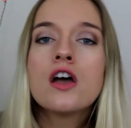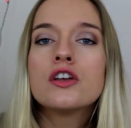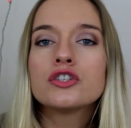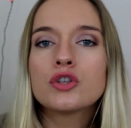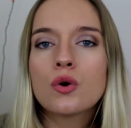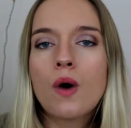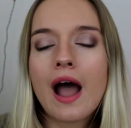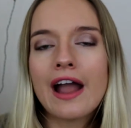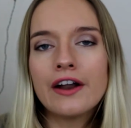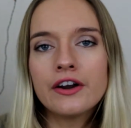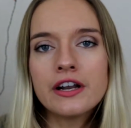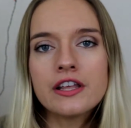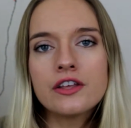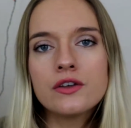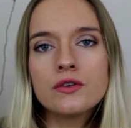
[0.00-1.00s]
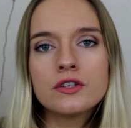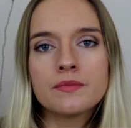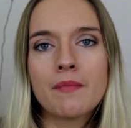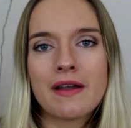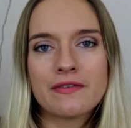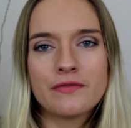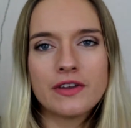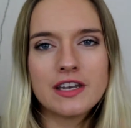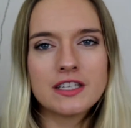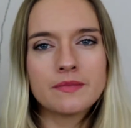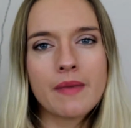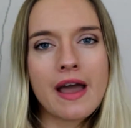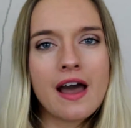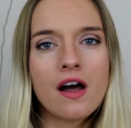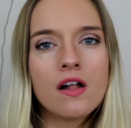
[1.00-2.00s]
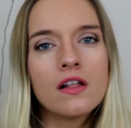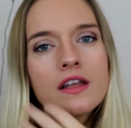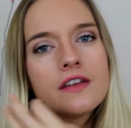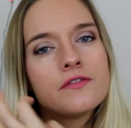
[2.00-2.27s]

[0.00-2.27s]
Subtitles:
So I already use MyFitnessPal.